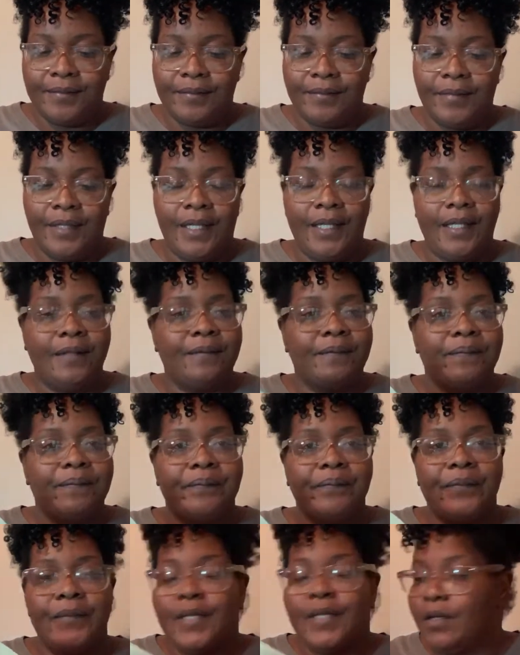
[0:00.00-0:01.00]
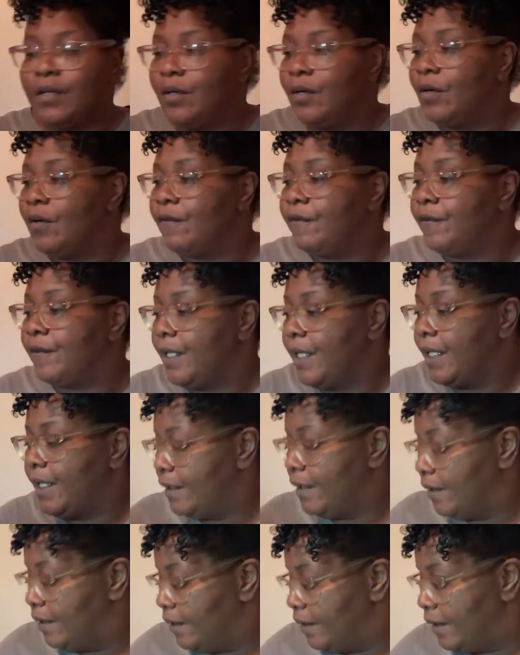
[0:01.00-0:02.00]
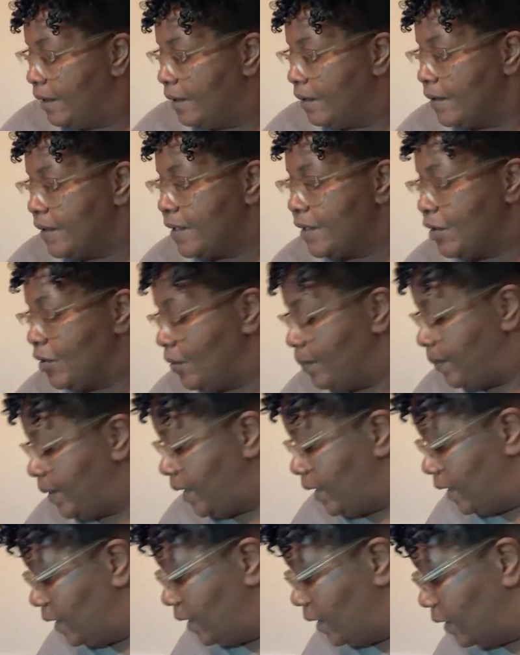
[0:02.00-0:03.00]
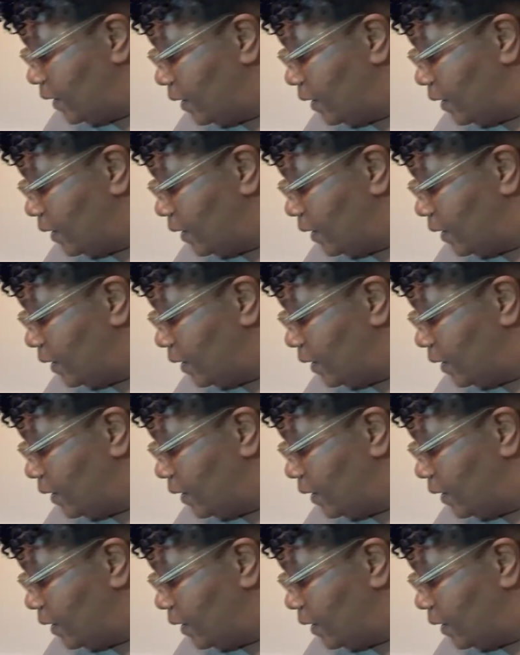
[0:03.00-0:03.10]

but you know, hopefully they'll still be